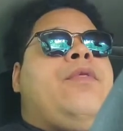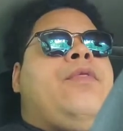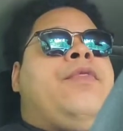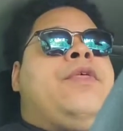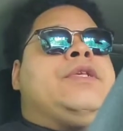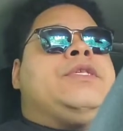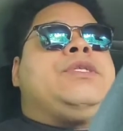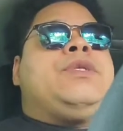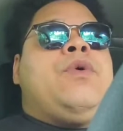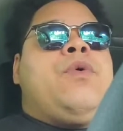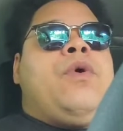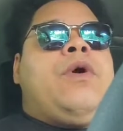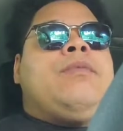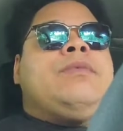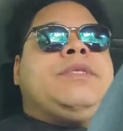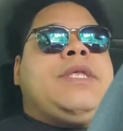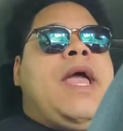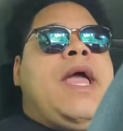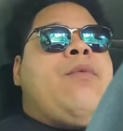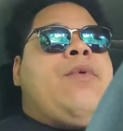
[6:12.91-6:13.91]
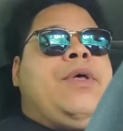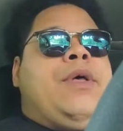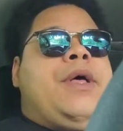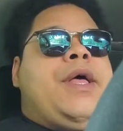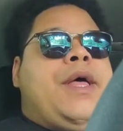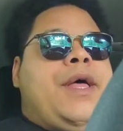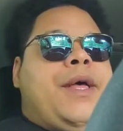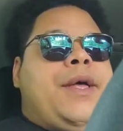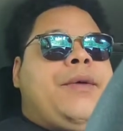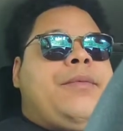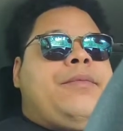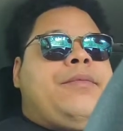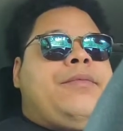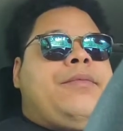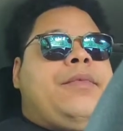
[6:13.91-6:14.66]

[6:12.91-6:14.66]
the storms that will come.